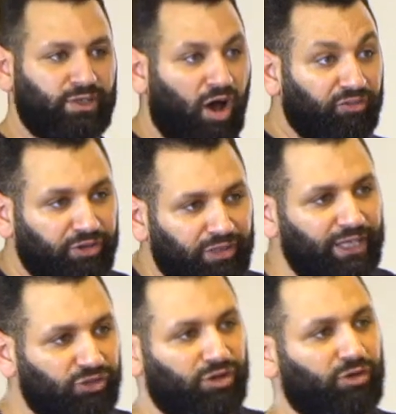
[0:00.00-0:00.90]
the
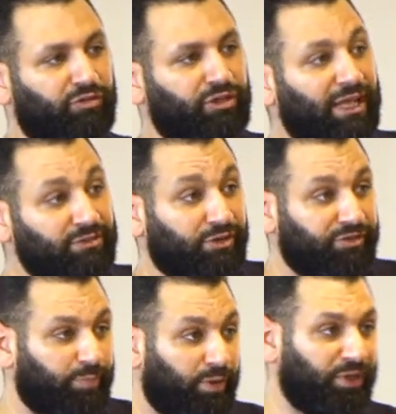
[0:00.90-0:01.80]

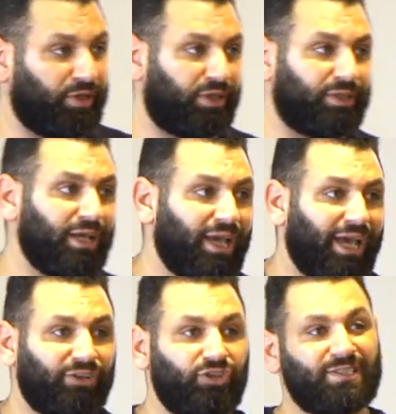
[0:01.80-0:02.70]
ovulatory period,
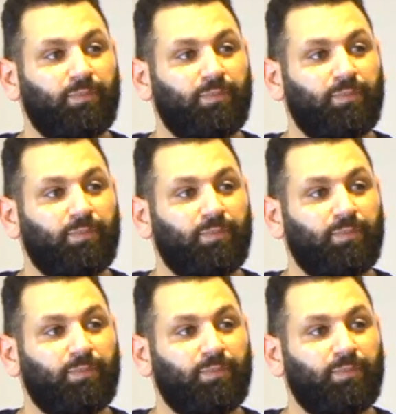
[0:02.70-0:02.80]
and she's